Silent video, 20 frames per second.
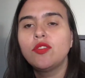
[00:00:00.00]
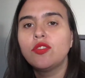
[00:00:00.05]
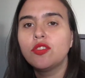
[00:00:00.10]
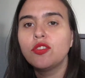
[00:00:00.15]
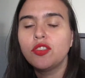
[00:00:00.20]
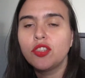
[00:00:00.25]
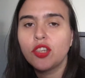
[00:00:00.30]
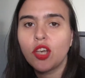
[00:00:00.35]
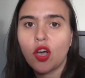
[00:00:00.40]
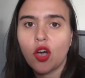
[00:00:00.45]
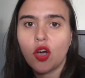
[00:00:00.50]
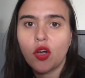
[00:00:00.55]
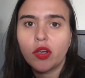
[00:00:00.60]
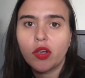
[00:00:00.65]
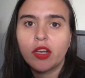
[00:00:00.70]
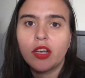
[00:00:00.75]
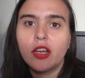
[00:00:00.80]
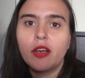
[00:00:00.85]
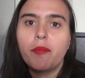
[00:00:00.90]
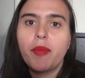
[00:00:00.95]
to
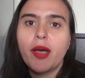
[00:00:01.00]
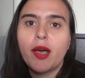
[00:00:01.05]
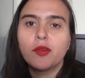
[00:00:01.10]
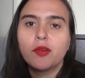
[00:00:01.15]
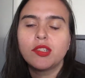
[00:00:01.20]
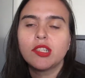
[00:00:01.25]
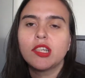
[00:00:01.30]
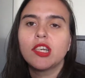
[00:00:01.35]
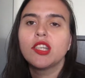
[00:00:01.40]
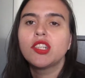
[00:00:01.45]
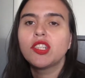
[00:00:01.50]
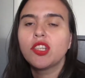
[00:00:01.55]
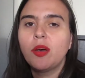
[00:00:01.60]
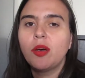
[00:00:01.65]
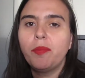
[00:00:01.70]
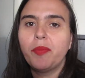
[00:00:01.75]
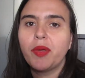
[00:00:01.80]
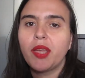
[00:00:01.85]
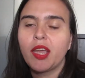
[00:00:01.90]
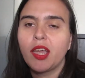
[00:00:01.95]
talk about a
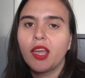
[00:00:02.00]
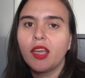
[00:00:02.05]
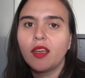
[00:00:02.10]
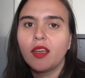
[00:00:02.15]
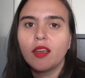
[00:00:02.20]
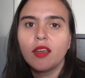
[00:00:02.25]
topic